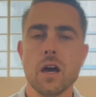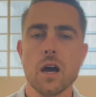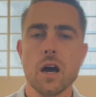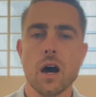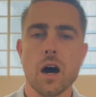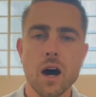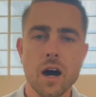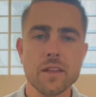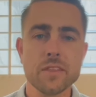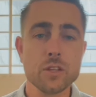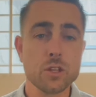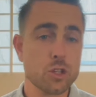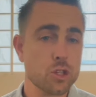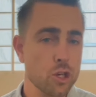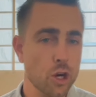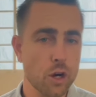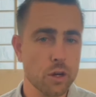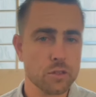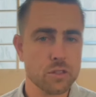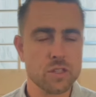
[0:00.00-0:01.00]
On the
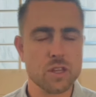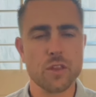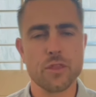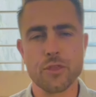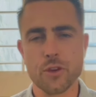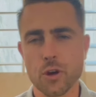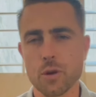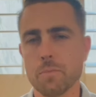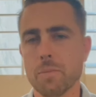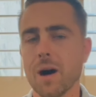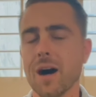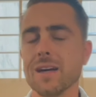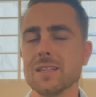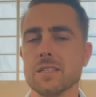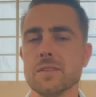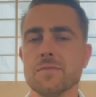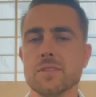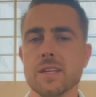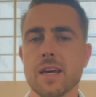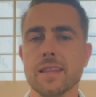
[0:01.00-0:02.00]
charts, the 3rd
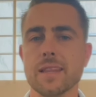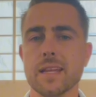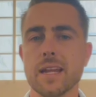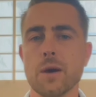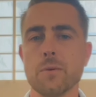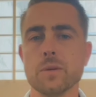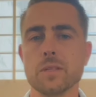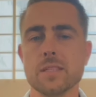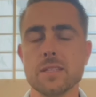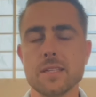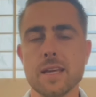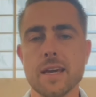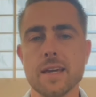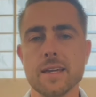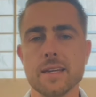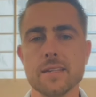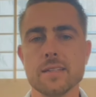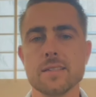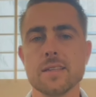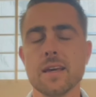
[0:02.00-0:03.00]
positive sign that I would say
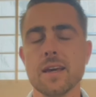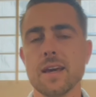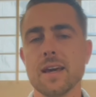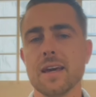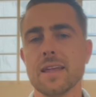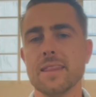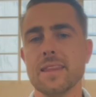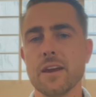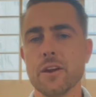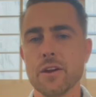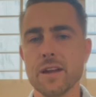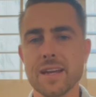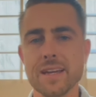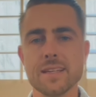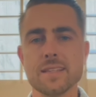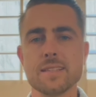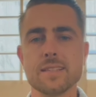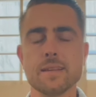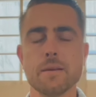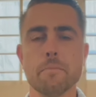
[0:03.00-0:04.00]
is there
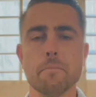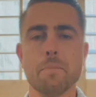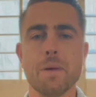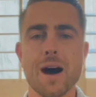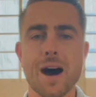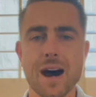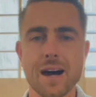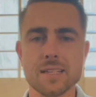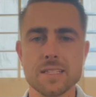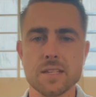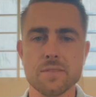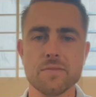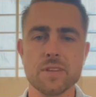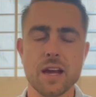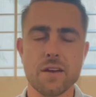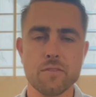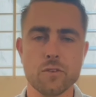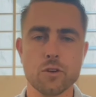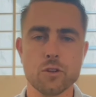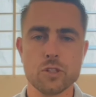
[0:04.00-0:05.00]
is some positive
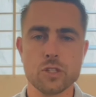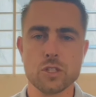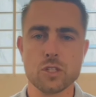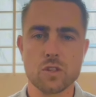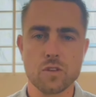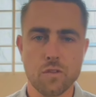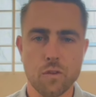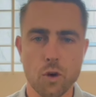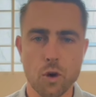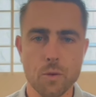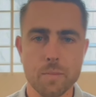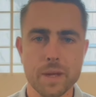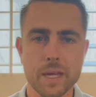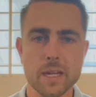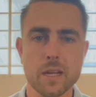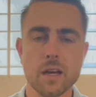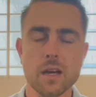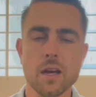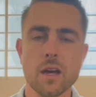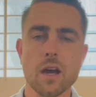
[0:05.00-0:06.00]
divergence
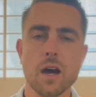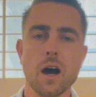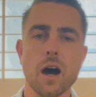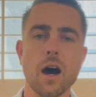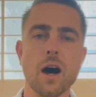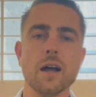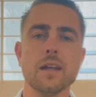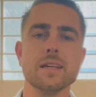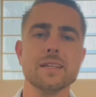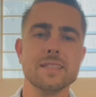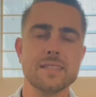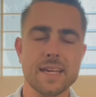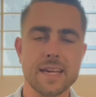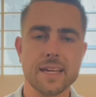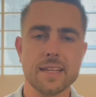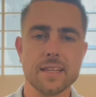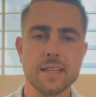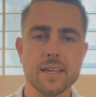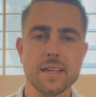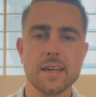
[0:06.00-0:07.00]
forming on a
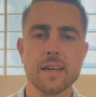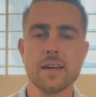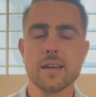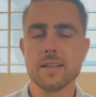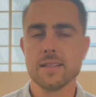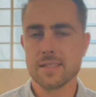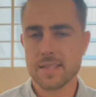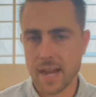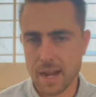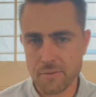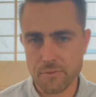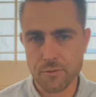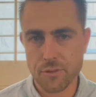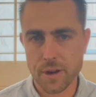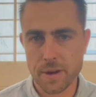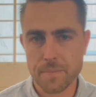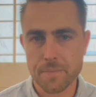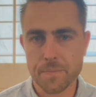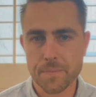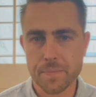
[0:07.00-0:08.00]
daily time
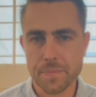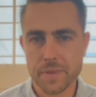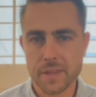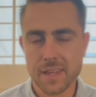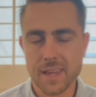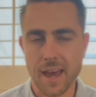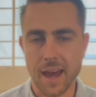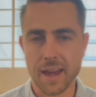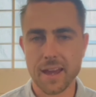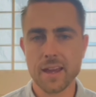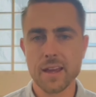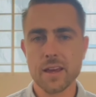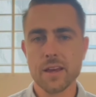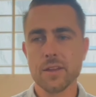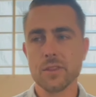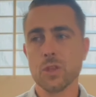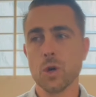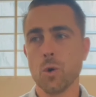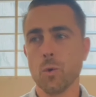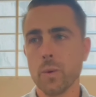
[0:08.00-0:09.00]
frame, okay?
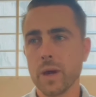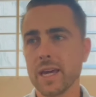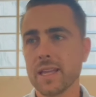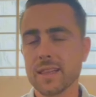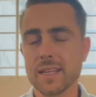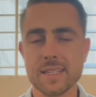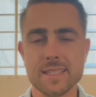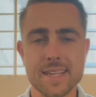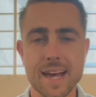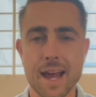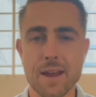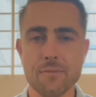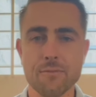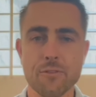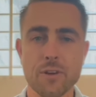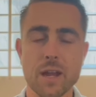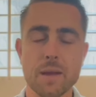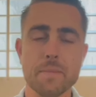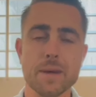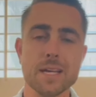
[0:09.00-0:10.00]
The weekly time
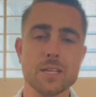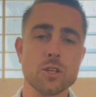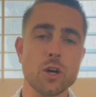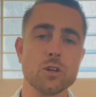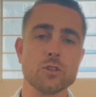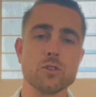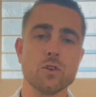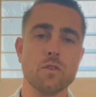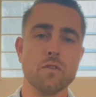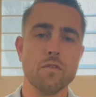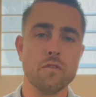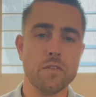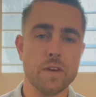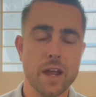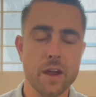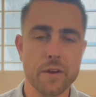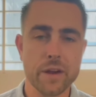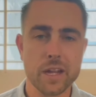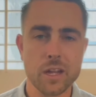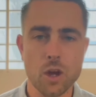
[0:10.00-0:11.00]
frame is also
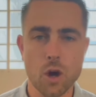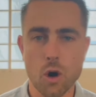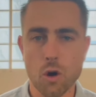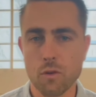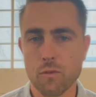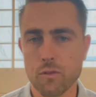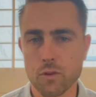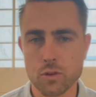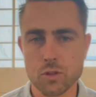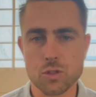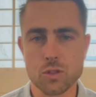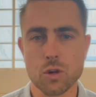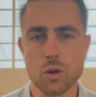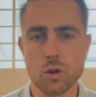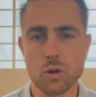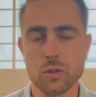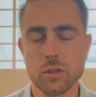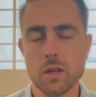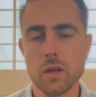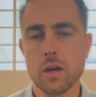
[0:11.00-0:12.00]
very
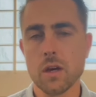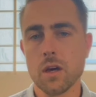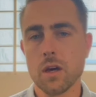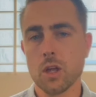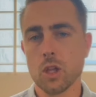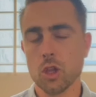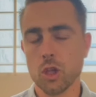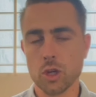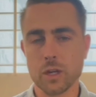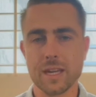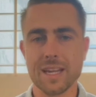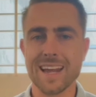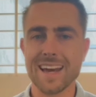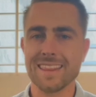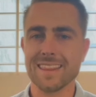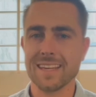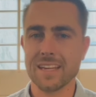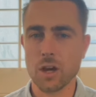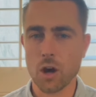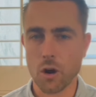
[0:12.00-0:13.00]
oversold looking
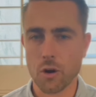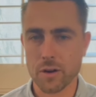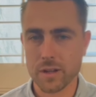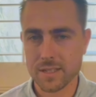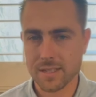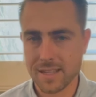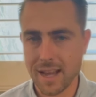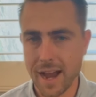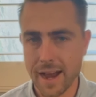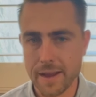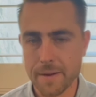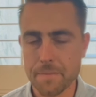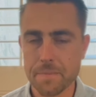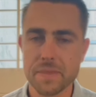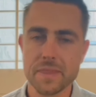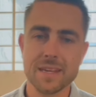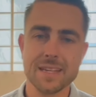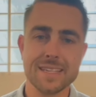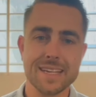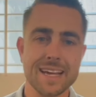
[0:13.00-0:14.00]
at the RSI.
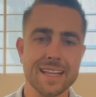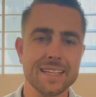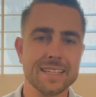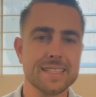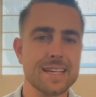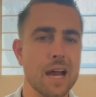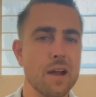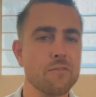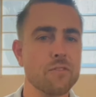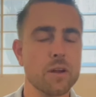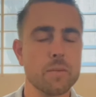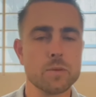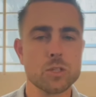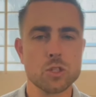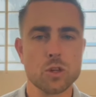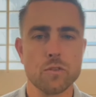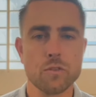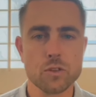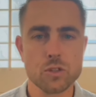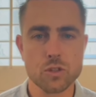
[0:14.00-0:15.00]
The daily time frame is
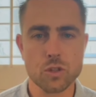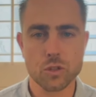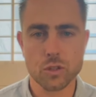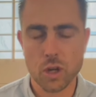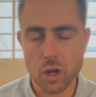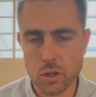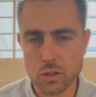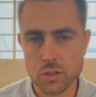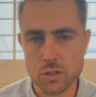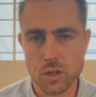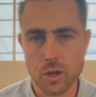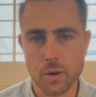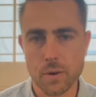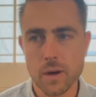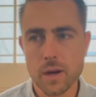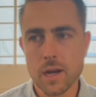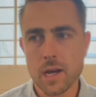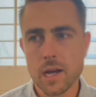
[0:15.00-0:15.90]
oversold also.